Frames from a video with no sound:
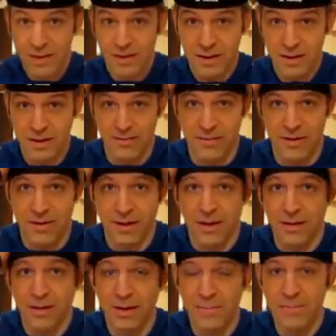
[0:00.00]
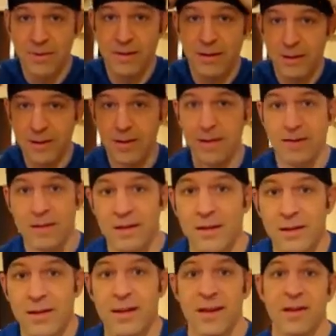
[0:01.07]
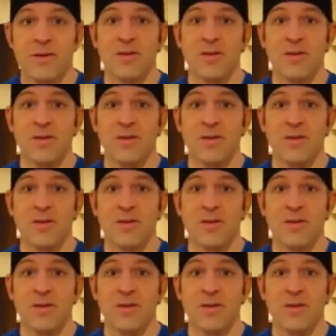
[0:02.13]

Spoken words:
cover it all up, and